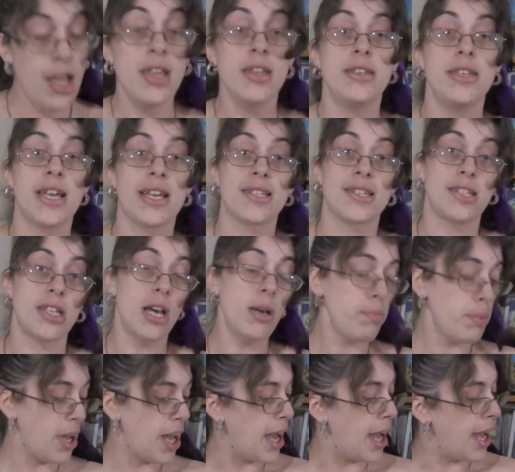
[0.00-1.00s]
Next
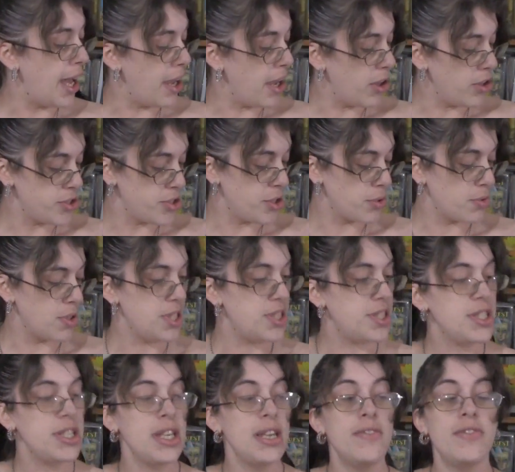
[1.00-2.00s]
up, I also
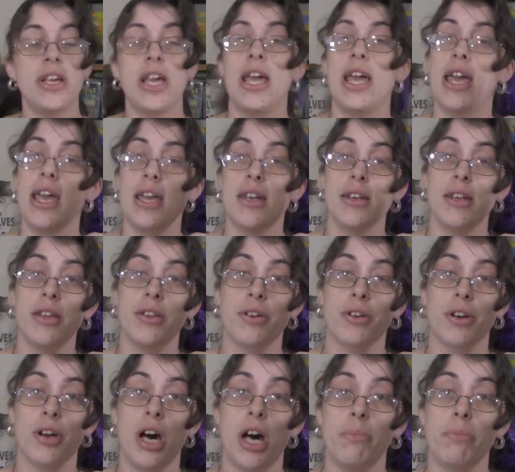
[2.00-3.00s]
received another
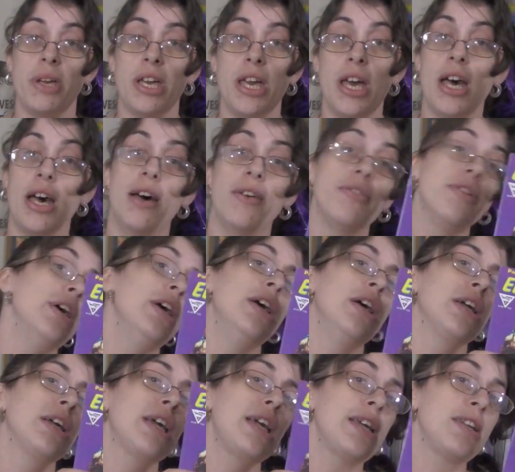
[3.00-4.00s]
copy of
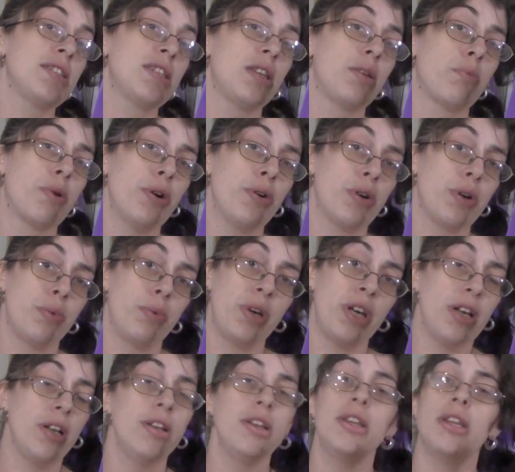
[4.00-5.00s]
Kings of the Broken
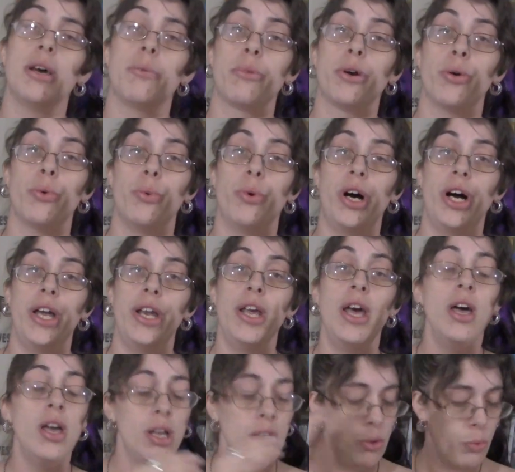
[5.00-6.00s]
Wheel, number 1.
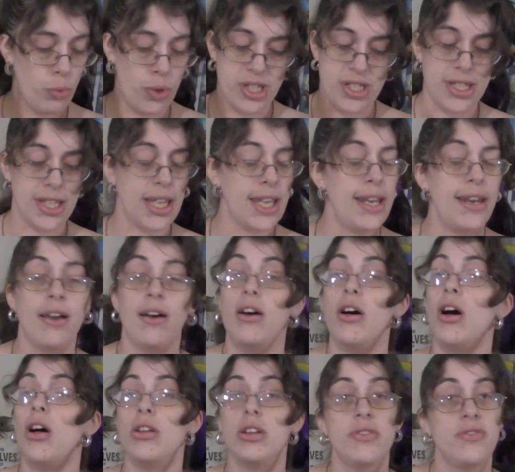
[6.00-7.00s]
Once again,
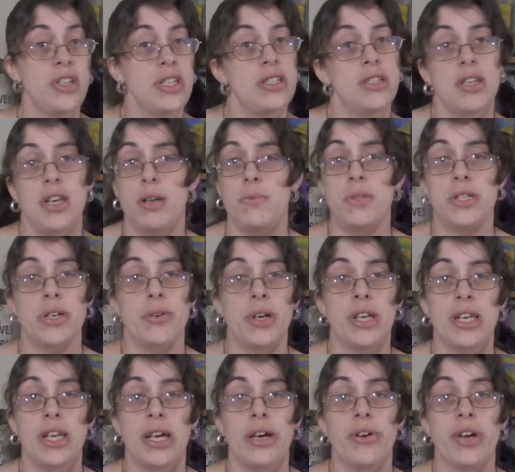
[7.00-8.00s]
all of these that I'm
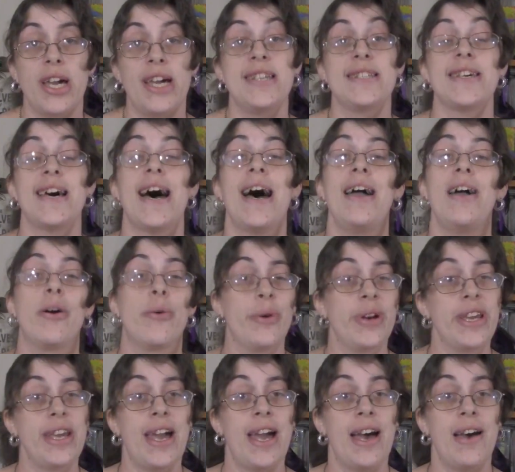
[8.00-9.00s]
showing now, guys, I
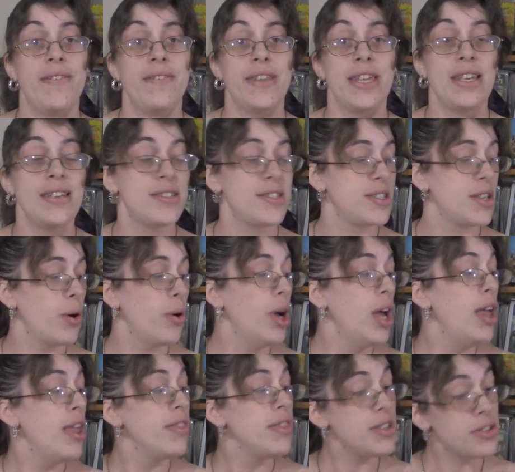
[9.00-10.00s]
already have these. So
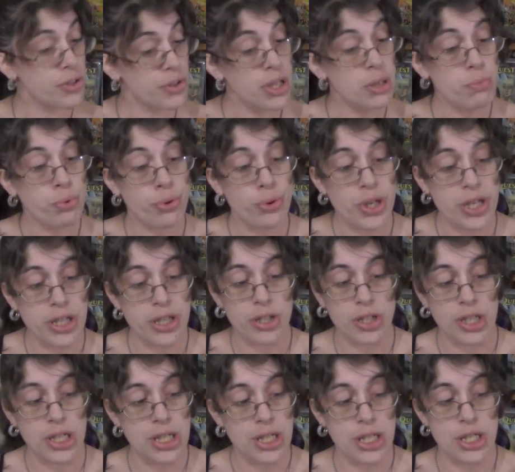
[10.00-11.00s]
these are in pretty
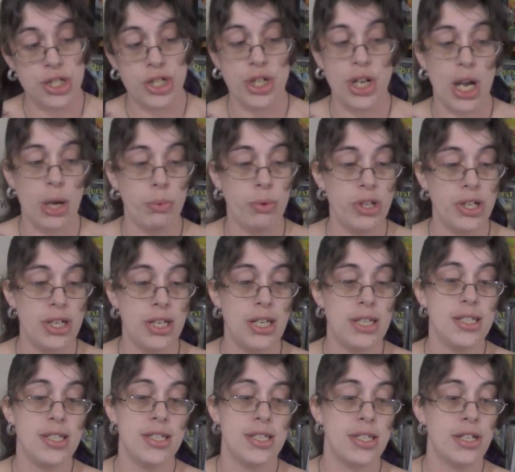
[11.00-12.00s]
good condition. I wouldn't
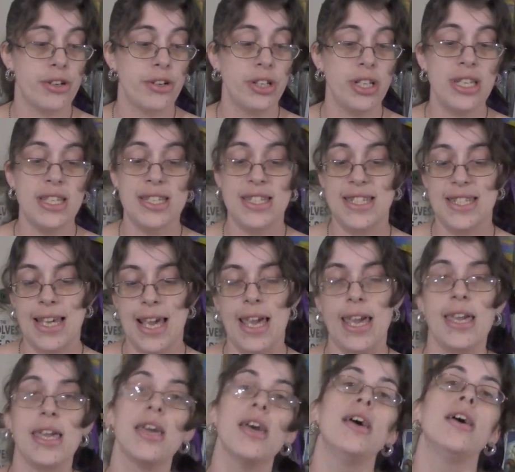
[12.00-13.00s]
necessarily
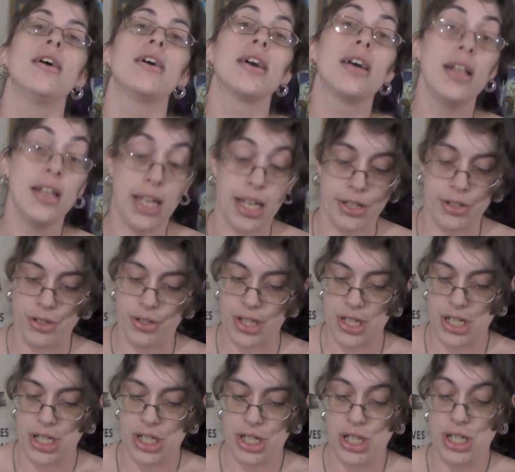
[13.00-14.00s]
say collector's
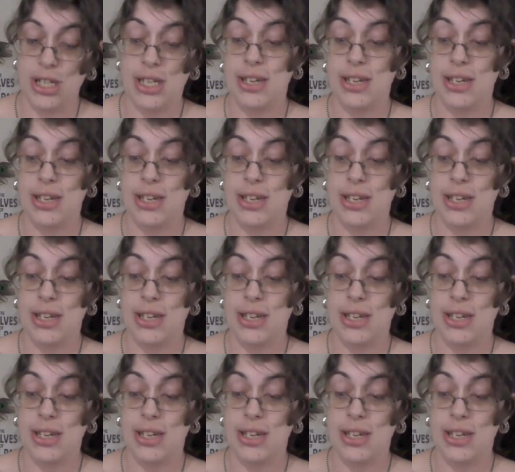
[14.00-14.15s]
edition.